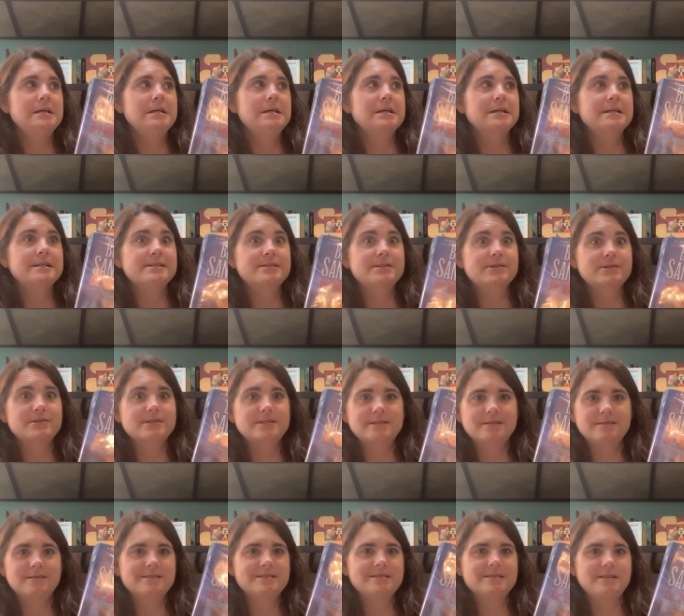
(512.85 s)
because there's,
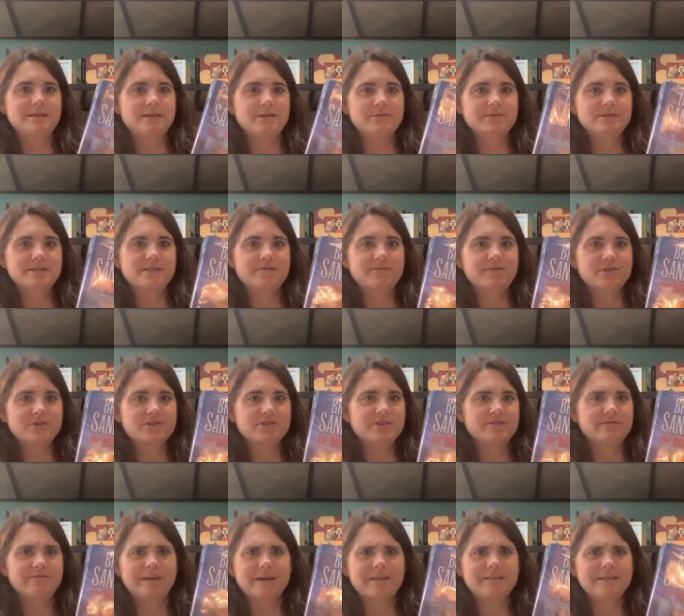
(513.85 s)
it's, you know, it's the first
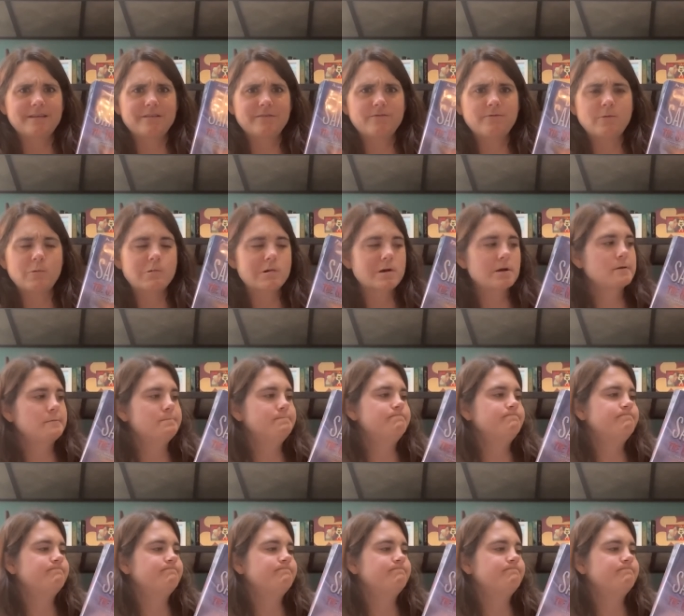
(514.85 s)
of I think four